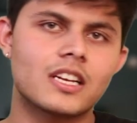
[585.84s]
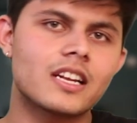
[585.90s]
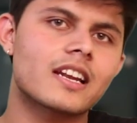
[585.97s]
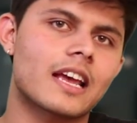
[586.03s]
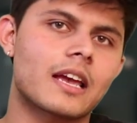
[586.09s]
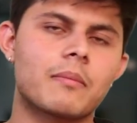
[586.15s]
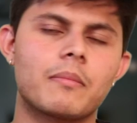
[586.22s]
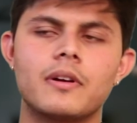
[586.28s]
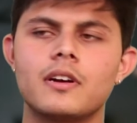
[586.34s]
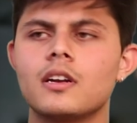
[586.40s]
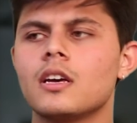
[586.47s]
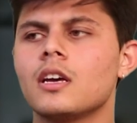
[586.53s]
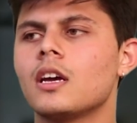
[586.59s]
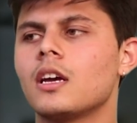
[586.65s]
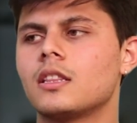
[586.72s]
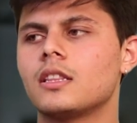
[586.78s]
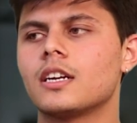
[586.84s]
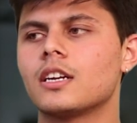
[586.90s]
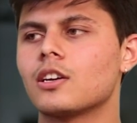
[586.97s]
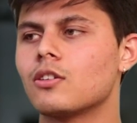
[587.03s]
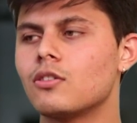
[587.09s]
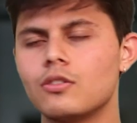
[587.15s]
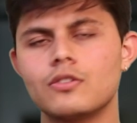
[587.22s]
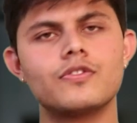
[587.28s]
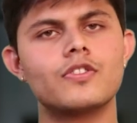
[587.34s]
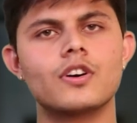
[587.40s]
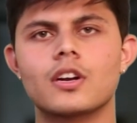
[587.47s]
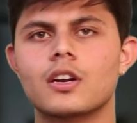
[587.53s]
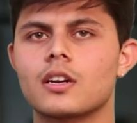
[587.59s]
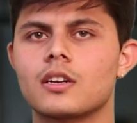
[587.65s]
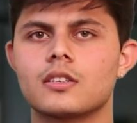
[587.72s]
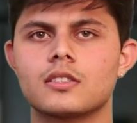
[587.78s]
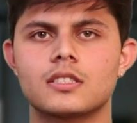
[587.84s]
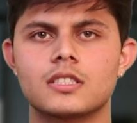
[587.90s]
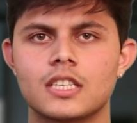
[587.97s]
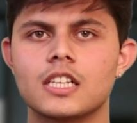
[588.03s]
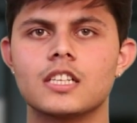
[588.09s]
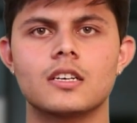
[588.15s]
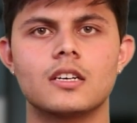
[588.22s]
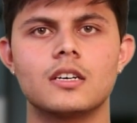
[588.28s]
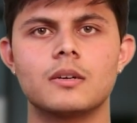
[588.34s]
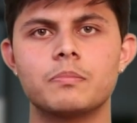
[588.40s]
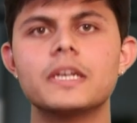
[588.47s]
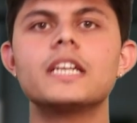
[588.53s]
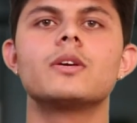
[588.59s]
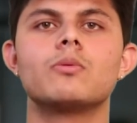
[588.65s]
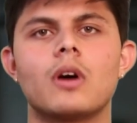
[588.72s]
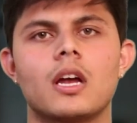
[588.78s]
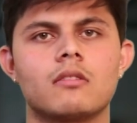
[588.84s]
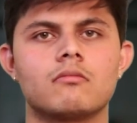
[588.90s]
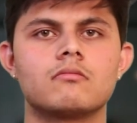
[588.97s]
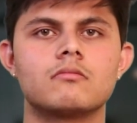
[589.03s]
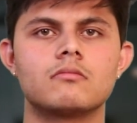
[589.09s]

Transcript: recommend that go for PD1.